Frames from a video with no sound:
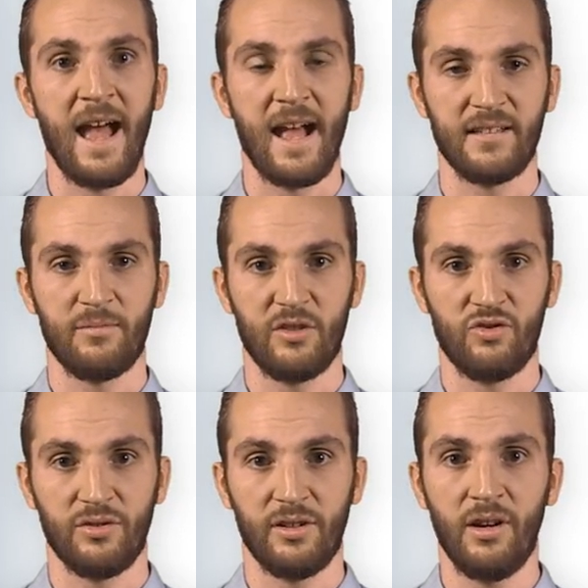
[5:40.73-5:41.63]
As
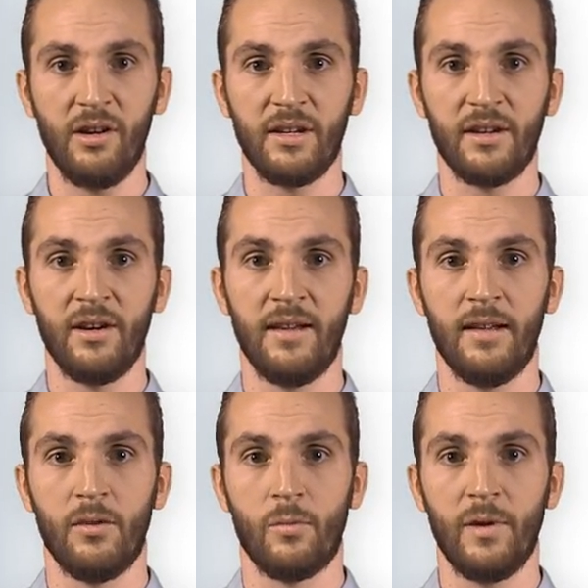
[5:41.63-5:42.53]
mentioned earlier,
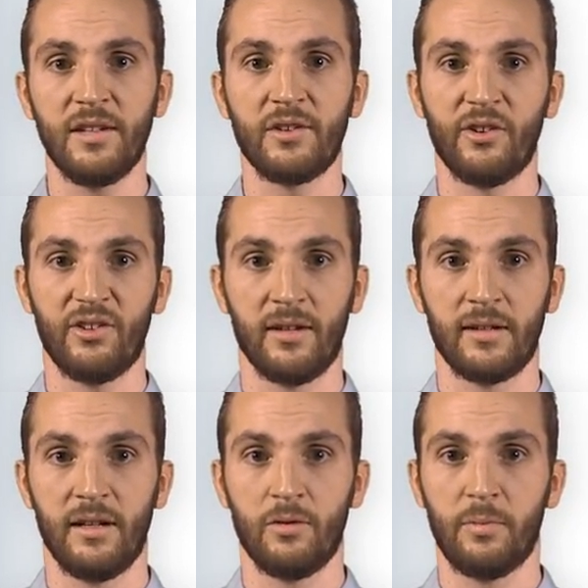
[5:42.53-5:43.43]
radars are
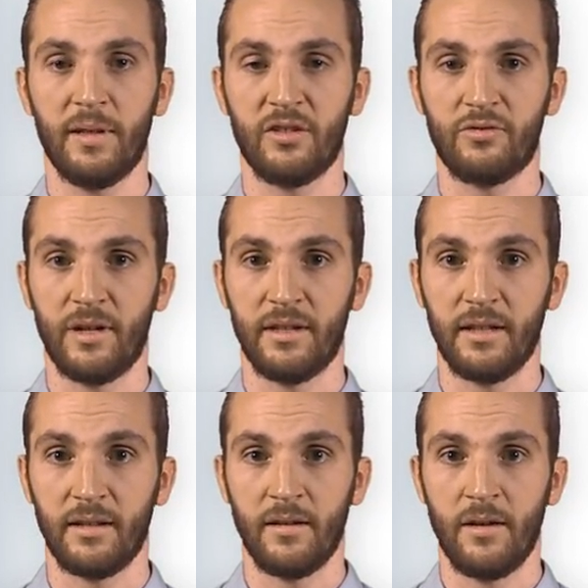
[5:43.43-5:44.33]
cloud penetrating.